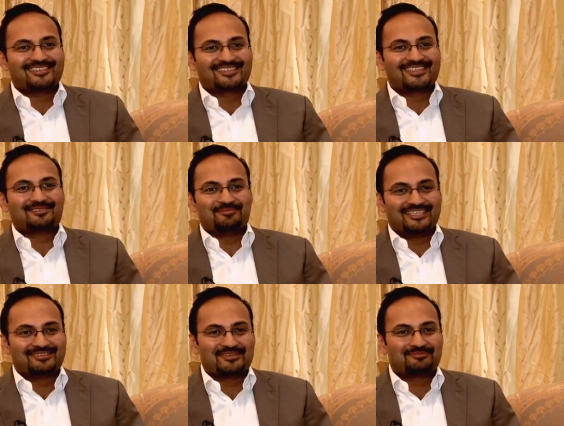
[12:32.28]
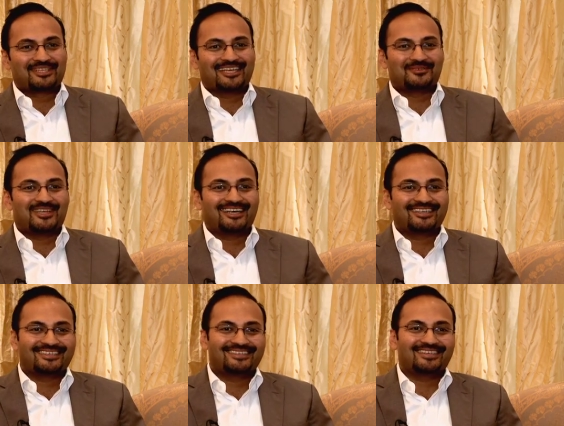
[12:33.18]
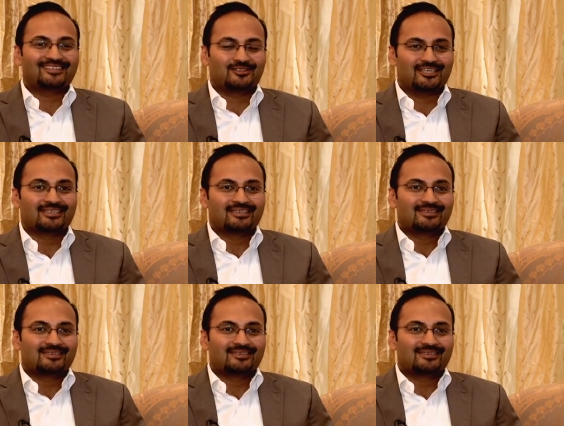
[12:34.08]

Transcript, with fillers: still be the people that we are uh, today.